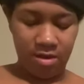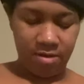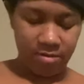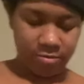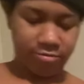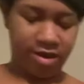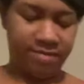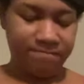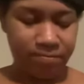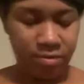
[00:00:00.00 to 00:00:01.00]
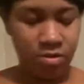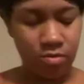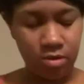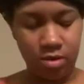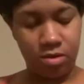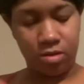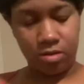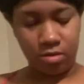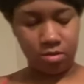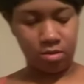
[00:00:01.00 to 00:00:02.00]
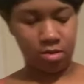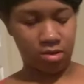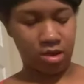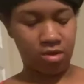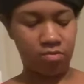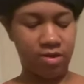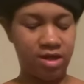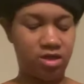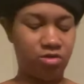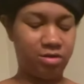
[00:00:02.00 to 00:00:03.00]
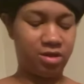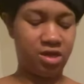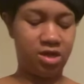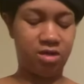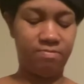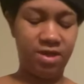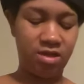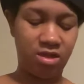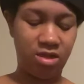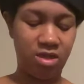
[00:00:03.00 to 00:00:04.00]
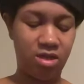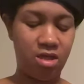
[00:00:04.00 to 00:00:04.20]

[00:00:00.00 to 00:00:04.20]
great. Another way you can basically